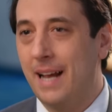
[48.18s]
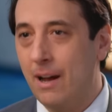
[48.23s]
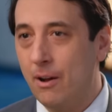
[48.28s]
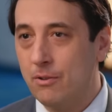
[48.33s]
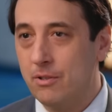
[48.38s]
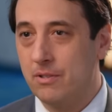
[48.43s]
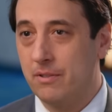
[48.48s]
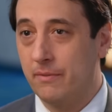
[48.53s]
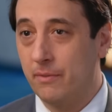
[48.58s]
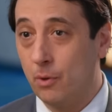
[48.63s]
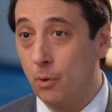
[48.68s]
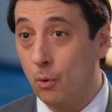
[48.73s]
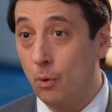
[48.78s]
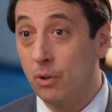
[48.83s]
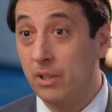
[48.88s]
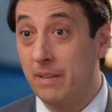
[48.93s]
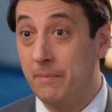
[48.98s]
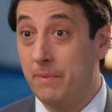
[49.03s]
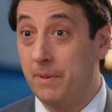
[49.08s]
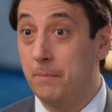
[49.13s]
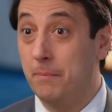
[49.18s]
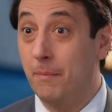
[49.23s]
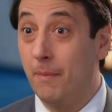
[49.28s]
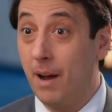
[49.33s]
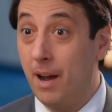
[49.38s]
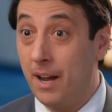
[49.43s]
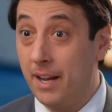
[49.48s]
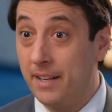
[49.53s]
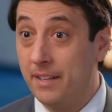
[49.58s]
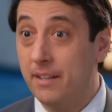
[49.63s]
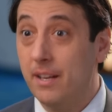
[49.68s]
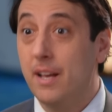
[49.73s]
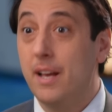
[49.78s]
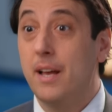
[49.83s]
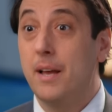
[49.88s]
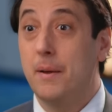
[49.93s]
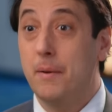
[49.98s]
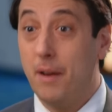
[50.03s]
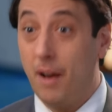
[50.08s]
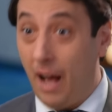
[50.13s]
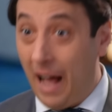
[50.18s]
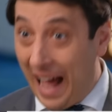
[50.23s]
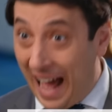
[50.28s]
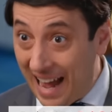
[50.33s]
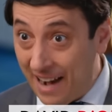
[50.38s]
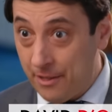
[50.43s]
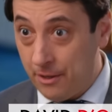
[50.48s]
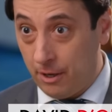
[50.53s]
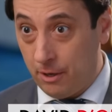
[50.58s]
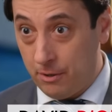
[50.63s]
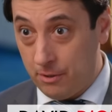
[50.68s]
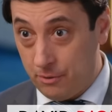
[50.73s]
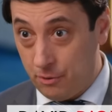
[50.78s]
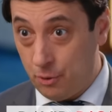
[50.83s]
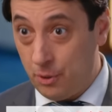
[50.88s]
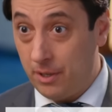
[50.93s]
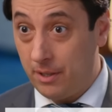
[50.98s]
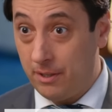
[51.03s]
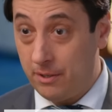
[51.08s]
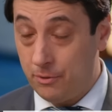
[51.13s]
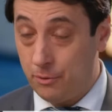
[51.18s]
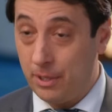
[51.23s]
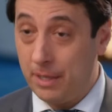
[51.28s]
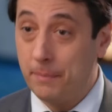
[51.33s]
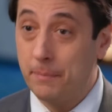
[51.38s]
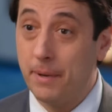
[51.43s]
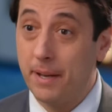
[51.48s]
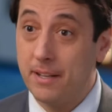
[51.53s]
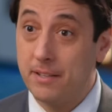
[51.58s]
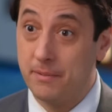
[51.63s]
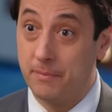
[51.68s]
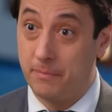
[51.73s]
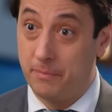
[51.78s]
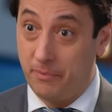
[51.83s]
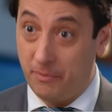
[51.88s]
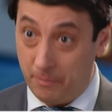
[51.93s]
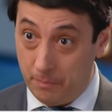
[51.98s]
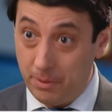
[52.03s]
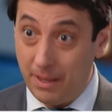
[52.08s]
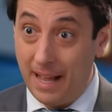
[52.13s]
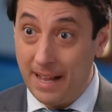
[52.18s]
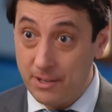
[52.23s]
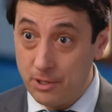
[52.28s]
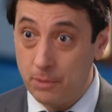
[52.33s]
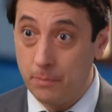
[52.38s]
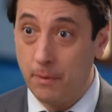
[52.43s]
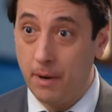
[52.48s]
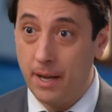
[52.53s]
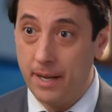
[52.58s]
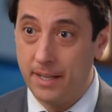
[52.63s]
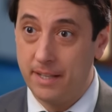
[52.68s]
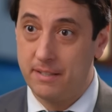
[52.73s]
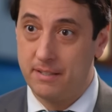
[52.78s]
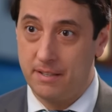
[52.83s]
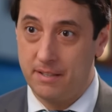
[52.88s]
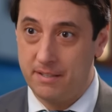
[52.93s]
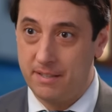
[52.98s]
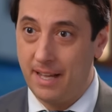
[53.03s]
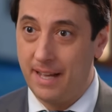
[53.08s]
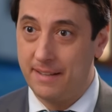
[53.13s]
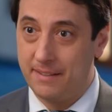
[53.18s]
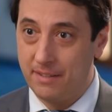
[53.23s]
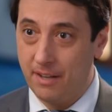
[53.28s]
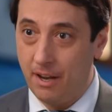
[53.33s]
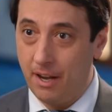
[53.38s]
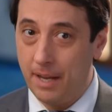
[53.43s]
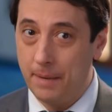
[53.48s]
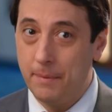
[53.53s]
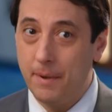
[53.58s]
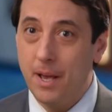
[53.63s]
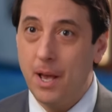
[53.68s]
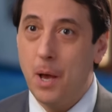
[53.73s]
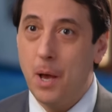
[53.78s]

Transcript: ounces of gold have been mined out of the extreme beds and from placer mining since that time,